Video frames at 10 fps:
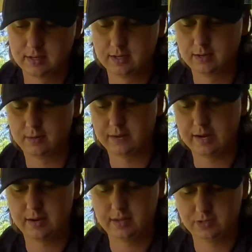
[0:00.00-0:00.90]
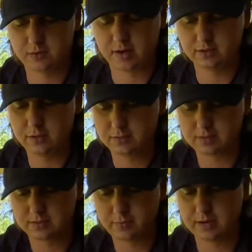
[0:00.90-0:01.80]
And right here, these throttle tubes,
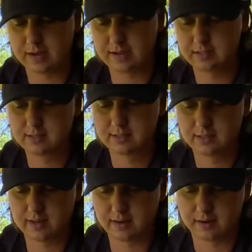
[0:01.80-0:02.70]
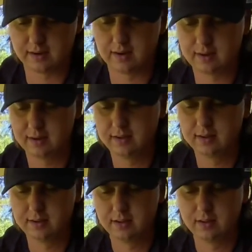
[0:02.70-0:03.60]
they're pretty nice. They are
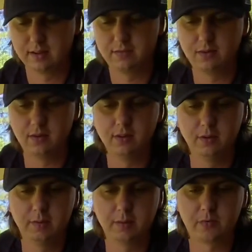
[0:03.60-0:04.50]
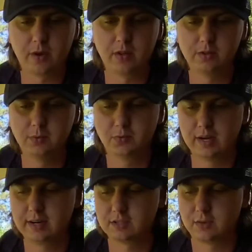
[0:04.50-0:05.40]
the full aluminum throttle tubes right
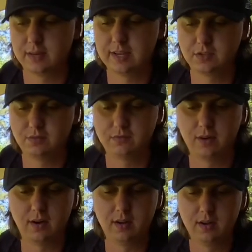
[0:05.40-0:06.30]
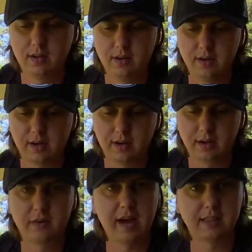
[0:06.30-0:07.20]
here, so in case you fall, you're not gonna
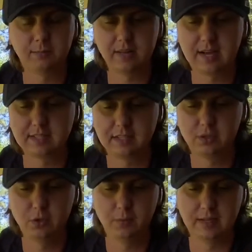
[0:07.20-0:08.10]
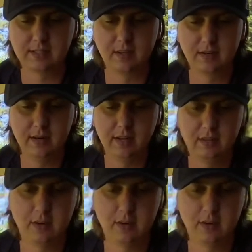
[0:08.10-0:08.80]
crack the plastic tube that's underneath your